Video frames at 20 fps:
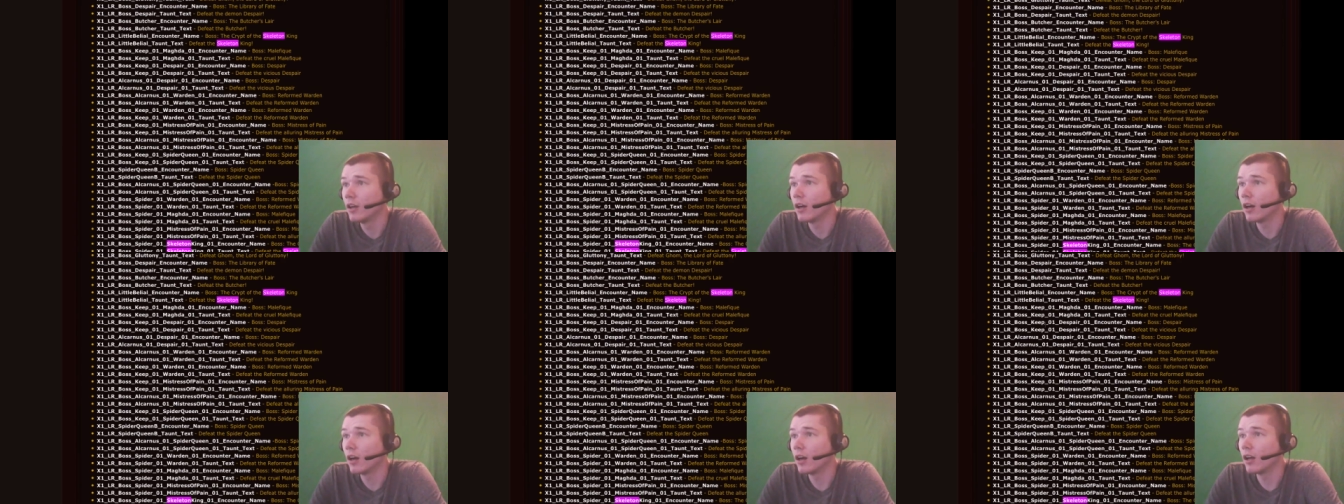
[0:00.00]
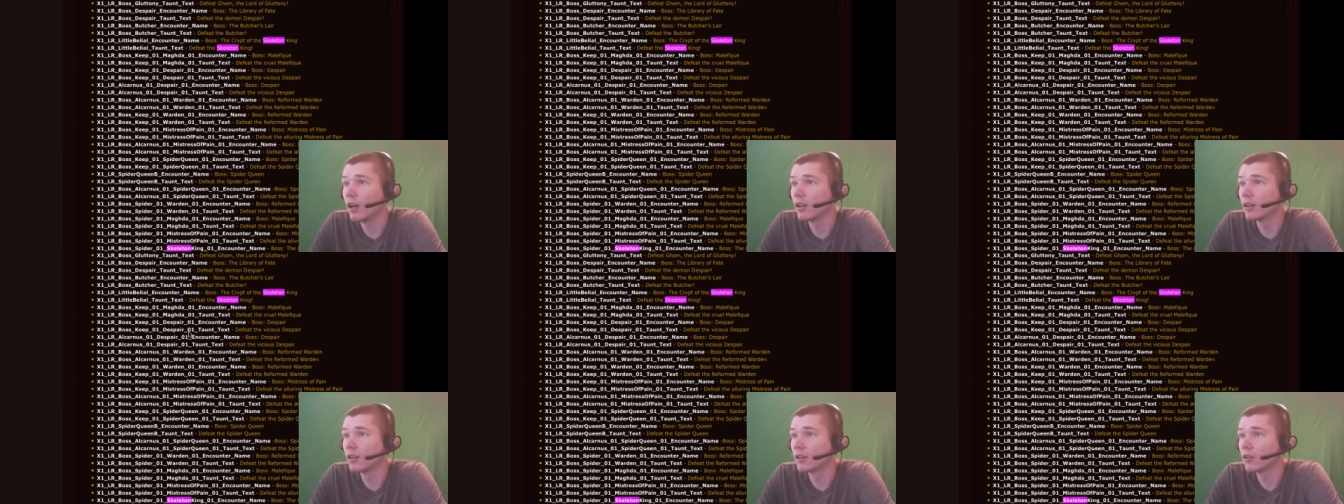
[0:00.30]

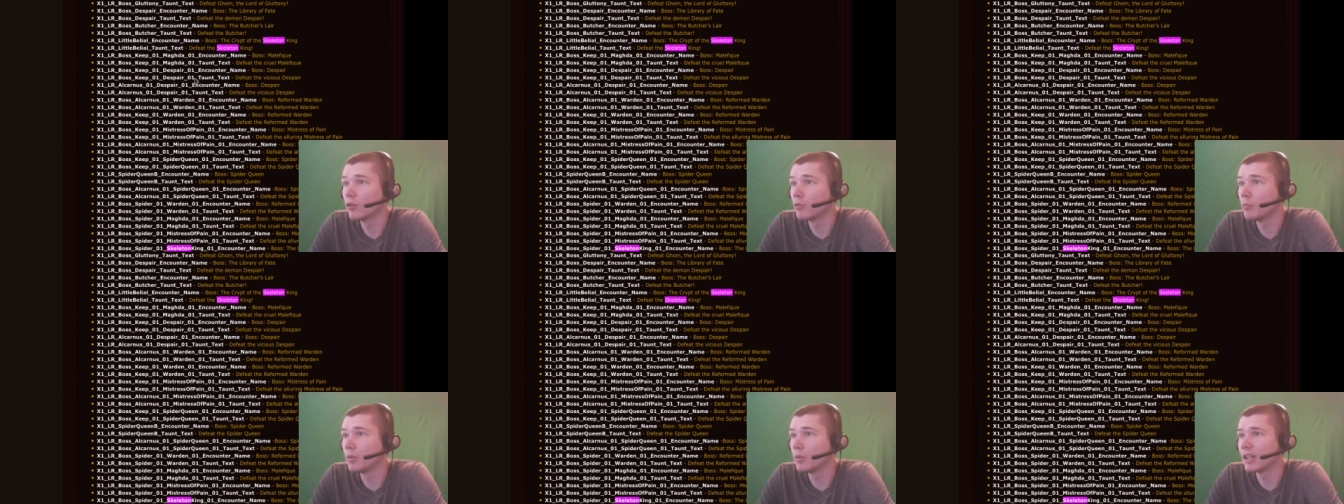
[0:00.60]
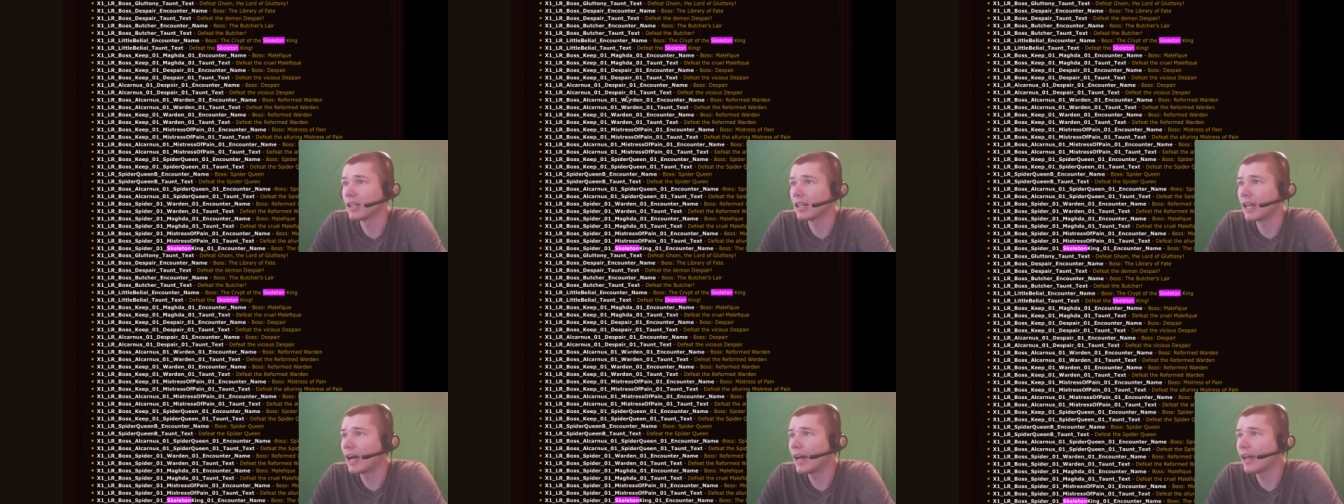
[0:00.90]
uh, Little
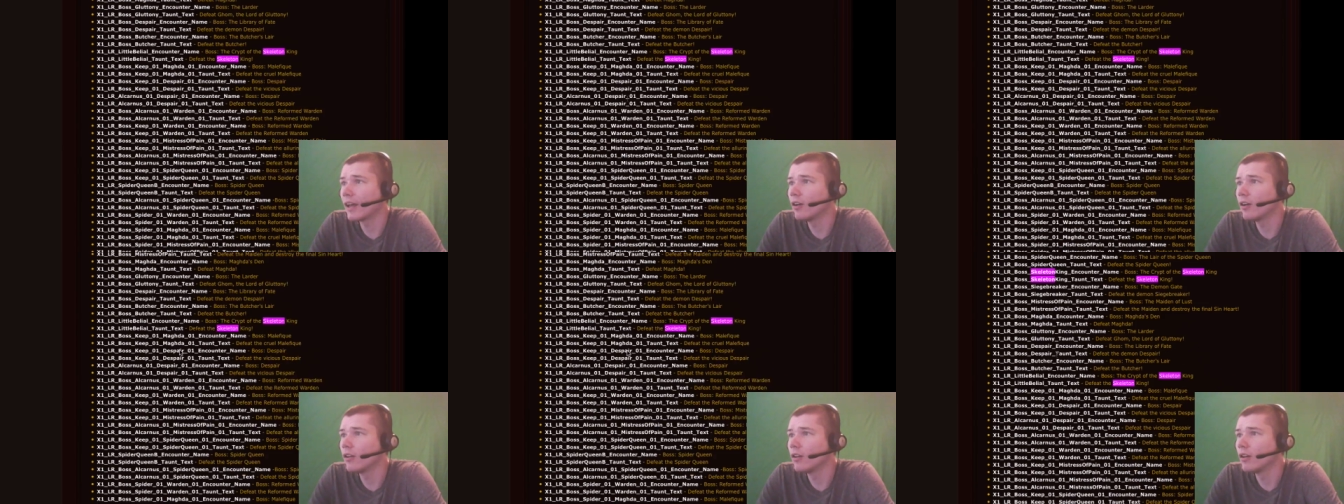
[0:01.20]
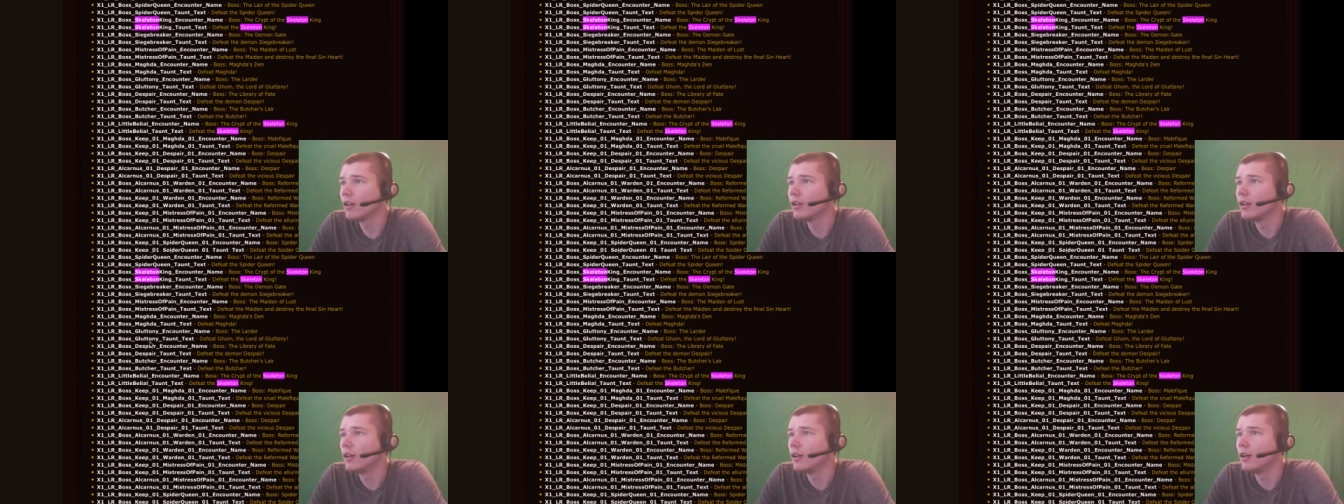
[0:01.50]

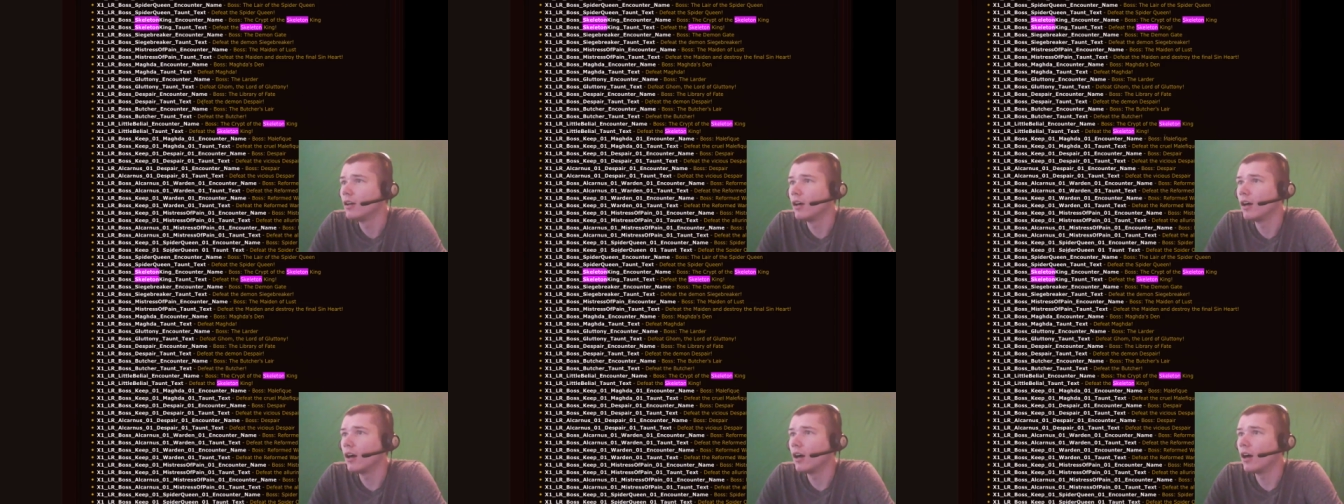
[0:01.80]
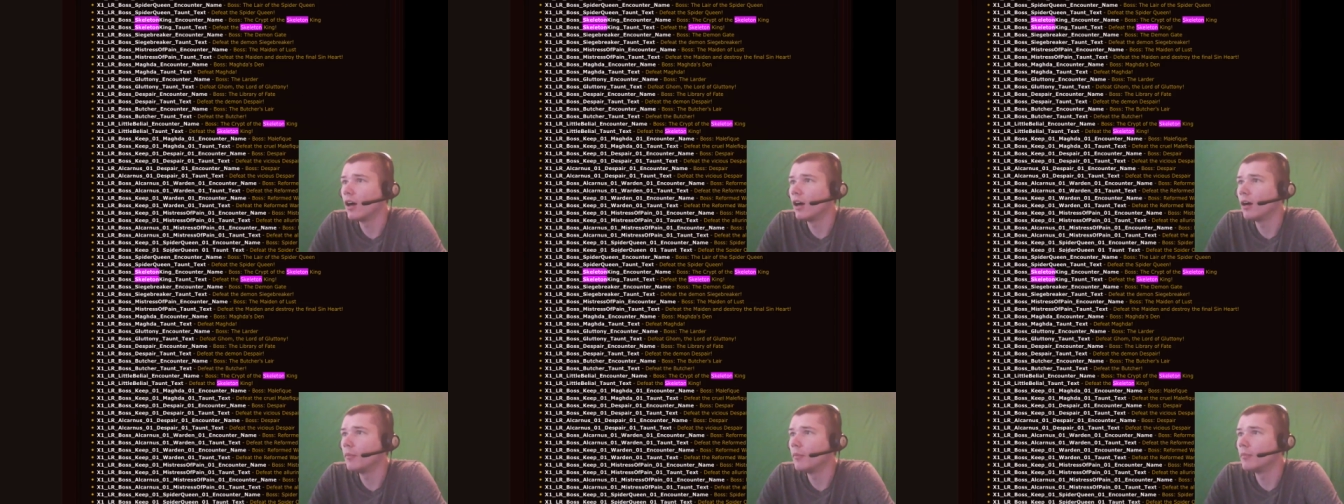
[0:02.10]
Belial,
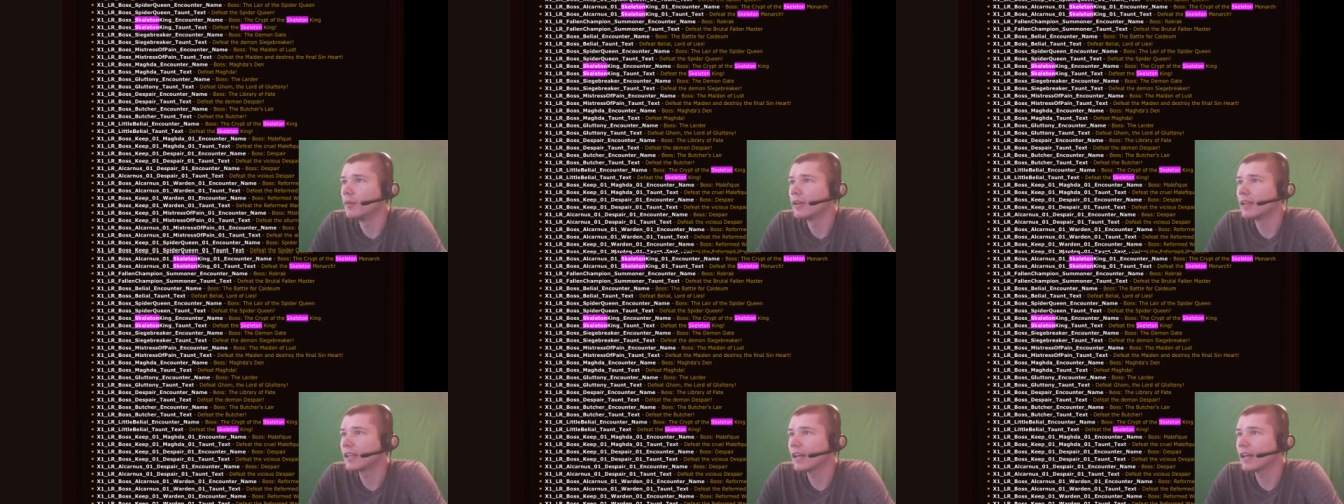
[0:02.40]
um,